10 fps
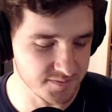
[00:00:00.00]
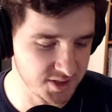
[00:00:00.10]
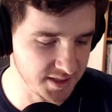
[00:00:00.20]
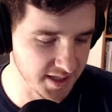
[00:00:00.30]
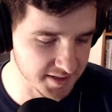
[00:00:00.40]

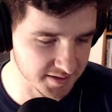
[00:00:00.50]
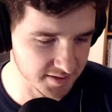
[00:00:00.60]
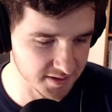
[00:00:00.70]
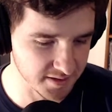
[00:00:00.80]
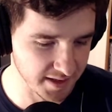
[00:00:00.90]
she
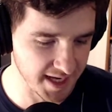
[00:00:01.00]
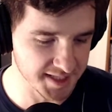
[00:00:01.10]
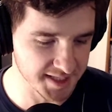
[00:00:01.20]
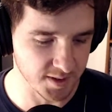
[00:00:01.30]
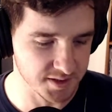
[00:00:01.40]
has
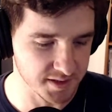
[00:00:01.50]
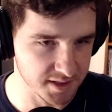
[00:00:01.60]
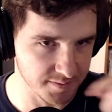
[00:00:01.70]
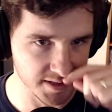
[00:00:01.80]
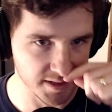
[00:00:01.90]
aspirations
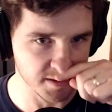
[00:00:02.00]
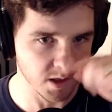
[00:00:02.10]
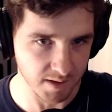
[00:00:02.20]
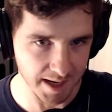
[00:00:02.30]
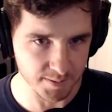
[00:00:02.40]
to be
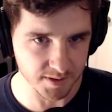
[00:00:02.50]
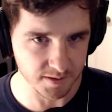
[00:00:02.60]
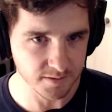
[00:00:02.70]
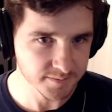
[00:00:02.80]
a rapper.